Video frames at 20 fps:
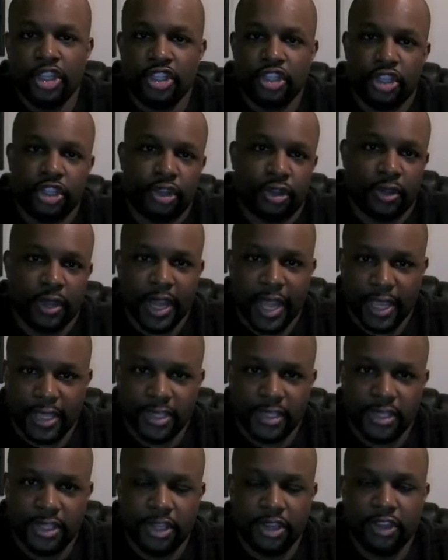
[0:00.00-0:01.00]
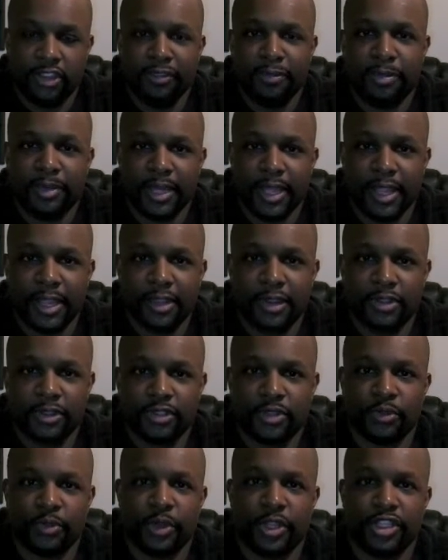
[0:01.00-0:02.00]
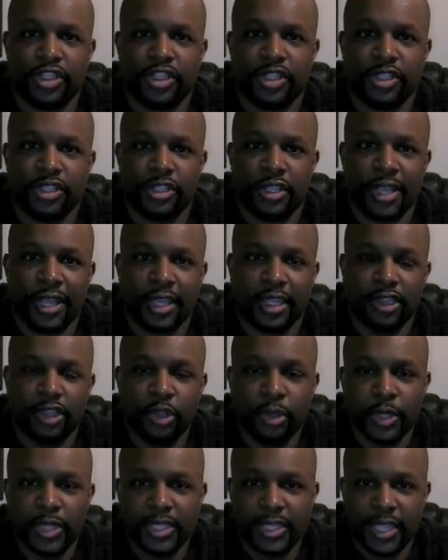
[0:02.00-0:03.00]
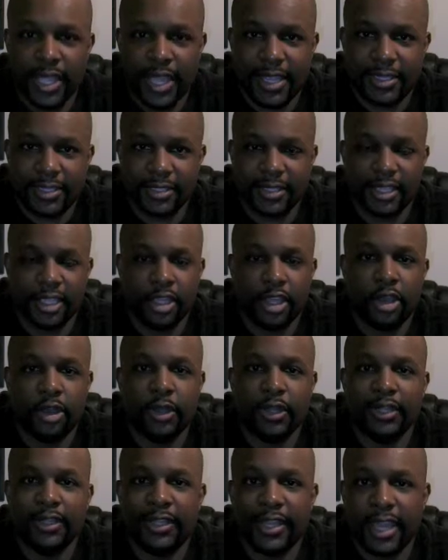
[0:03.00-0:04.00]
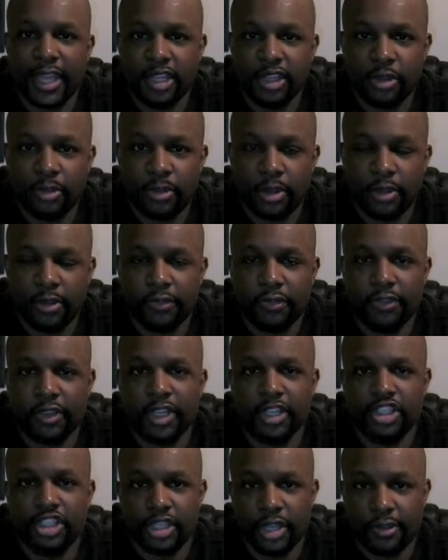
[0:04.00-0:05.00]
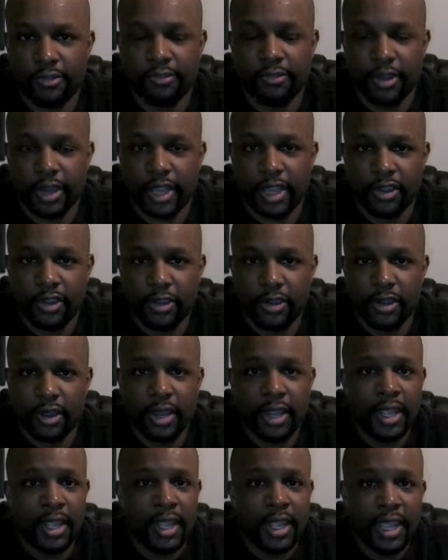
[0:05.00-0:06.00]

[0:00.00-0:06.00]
to your next tier of players, which is like Luis Castillo and Daniel Murphy and Jeff Francoeur.